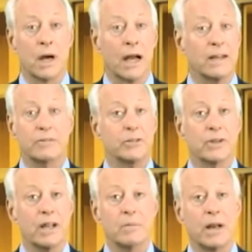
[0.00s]
I never took
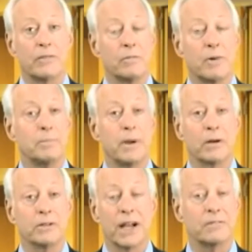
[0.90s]
any money from my
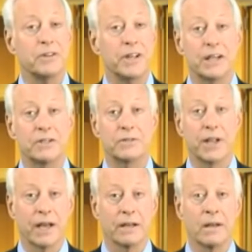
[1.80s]
parents after the age of
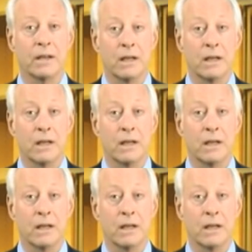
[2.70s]
10.